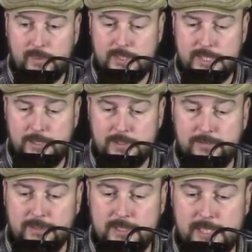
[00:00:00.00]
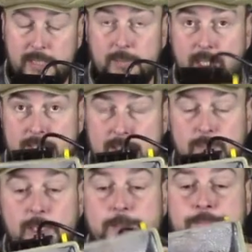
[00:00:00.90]
because I was a first-time
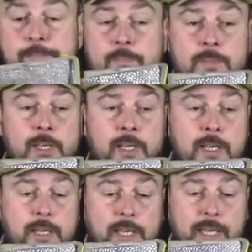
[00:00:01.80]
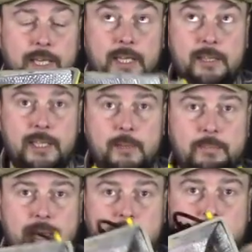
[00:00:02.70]
customer, and I think
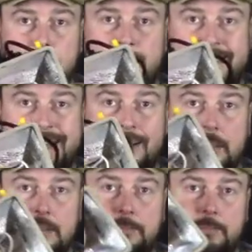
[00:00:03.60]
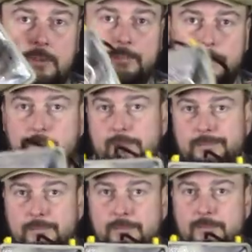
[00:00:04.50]
I paid like $1
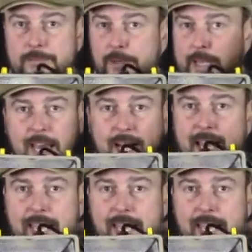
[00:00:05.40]
something for that.